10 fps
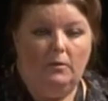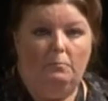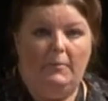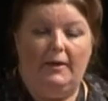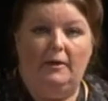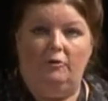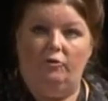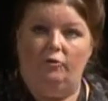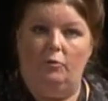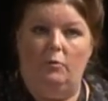making
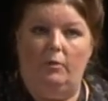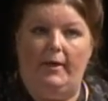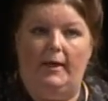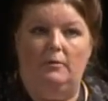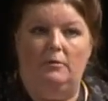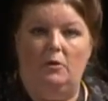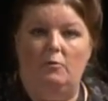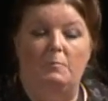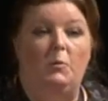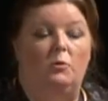sure that
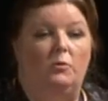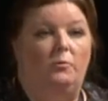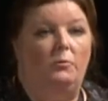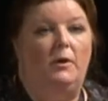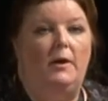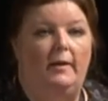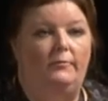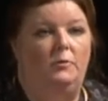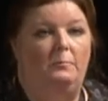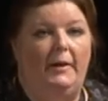urine bottles weren't
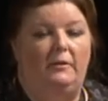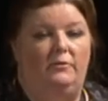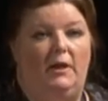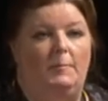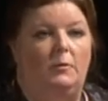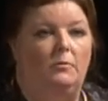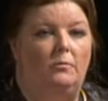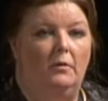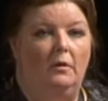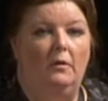left on bed
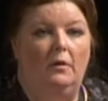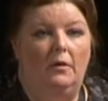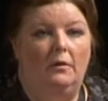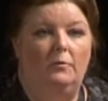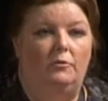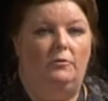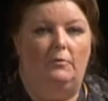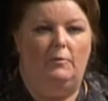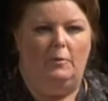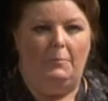tables, which is
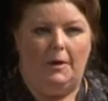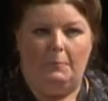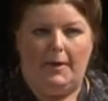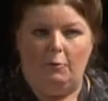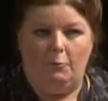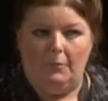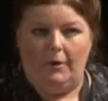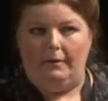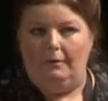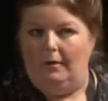a real bugbear of
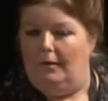mine.